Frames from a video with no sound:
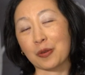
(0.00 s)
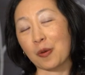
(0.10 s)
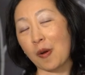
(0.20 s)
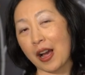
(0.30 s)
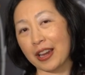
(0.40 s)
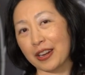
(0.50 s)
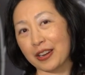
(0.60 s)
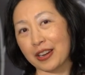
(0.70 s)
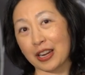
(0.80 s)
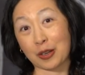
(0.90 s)

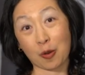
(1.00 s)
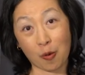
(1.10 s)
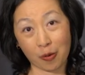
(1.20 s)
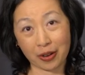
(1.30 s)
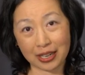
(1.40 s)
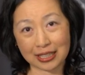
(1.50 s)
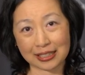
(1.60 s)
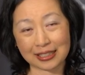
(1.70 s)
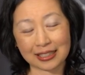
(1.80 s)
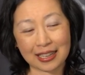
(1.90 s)
choir and
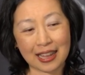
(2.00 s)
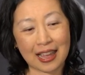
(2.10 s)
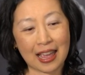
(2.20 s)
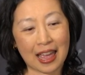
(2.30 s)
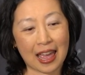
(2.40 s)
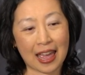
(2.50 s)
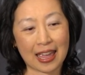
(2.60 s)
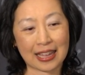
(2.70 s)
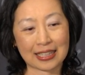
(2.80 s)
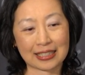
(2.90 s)
chorus.
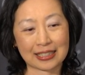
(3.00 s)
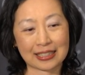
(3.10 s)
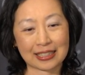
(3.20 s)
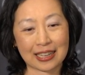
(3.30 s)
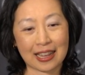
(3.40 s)
And